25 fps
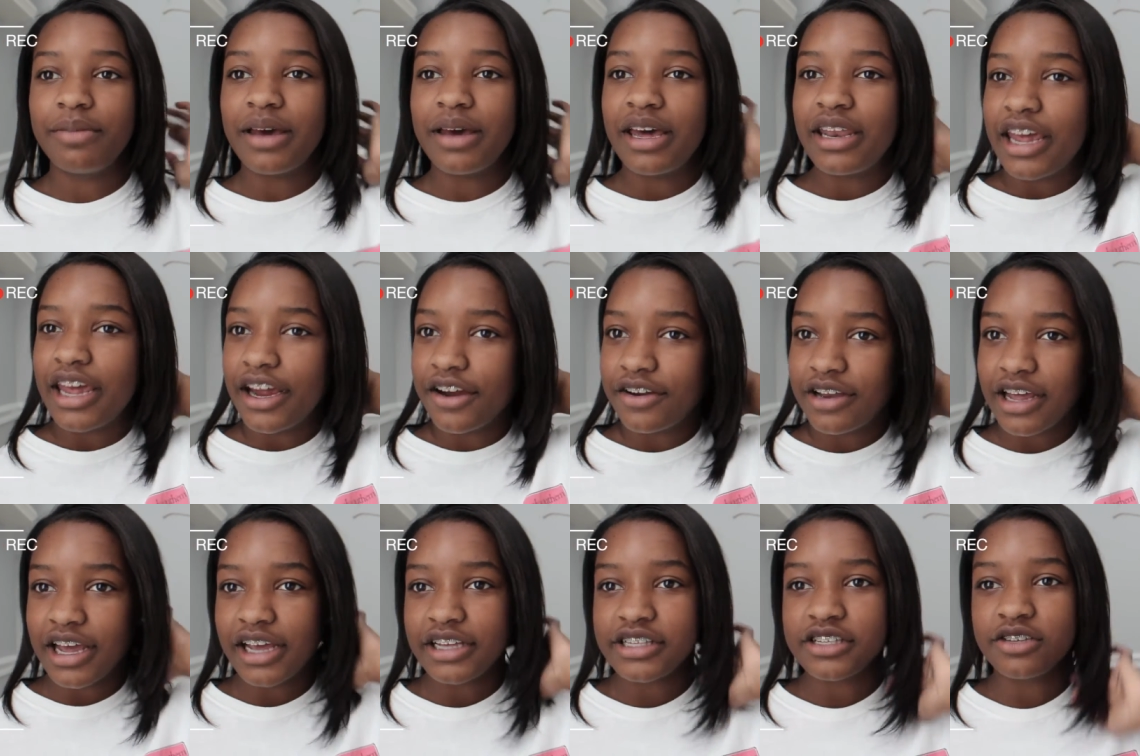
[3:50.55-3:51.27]
bad
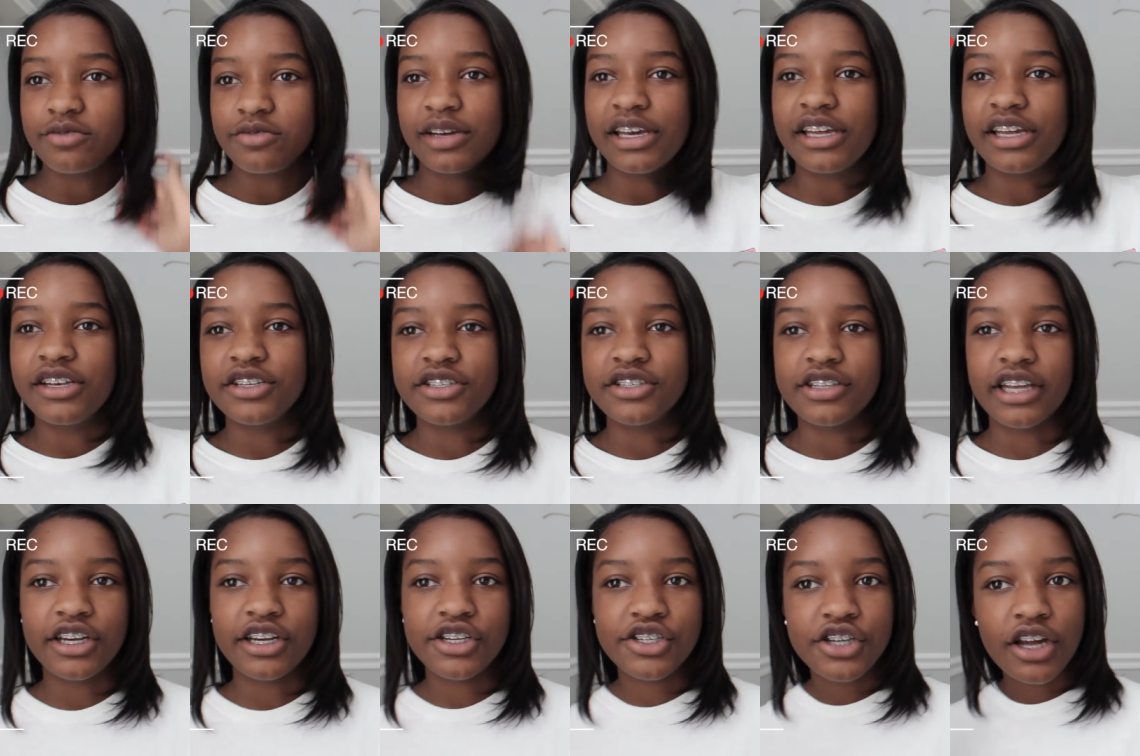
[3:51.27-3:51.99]
hair day, so we can
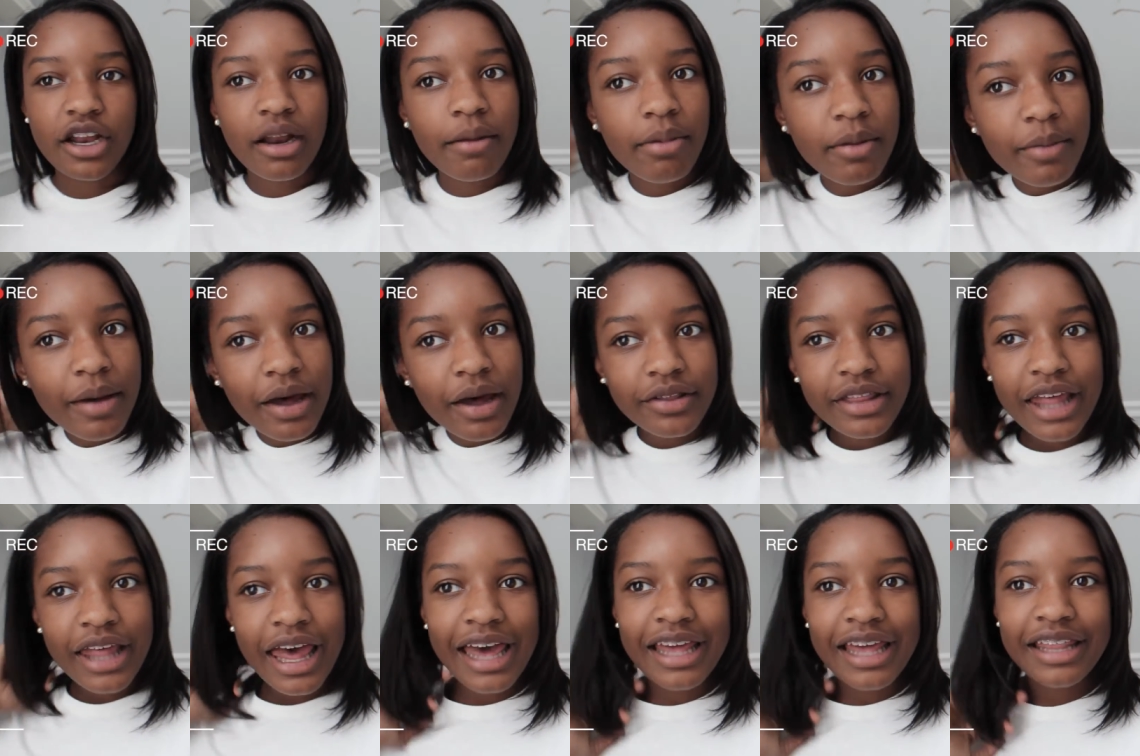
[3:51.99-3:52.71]
just like shut up
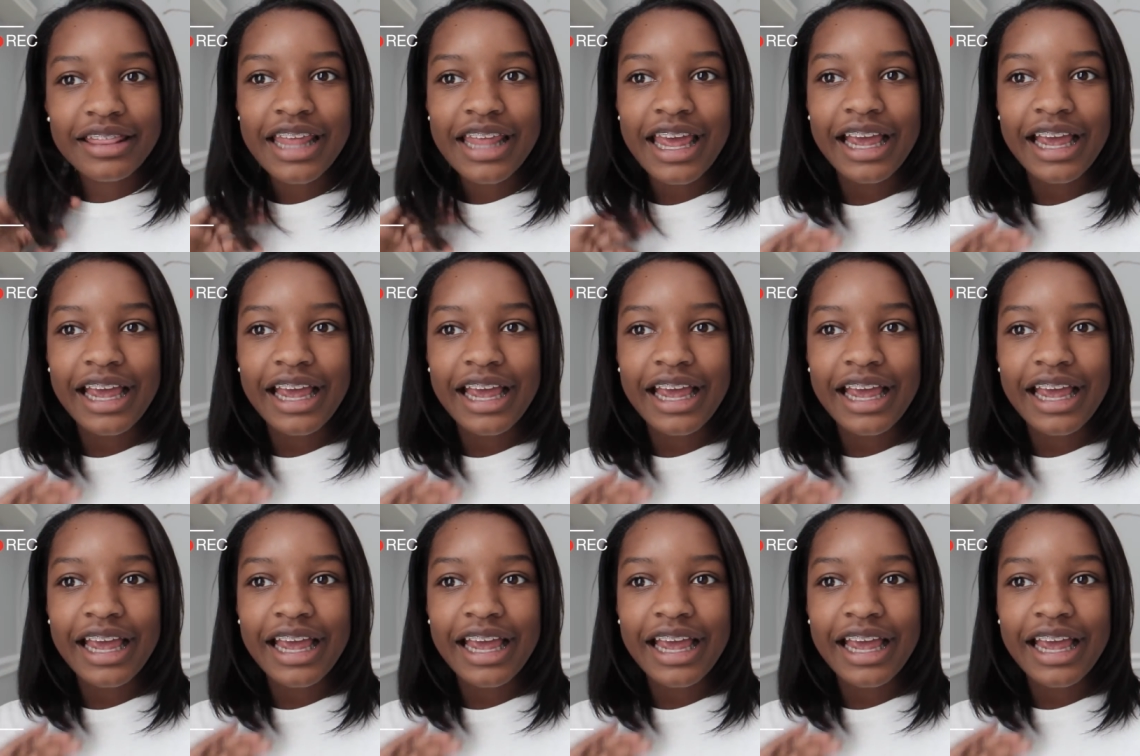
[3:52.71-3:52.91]
about that.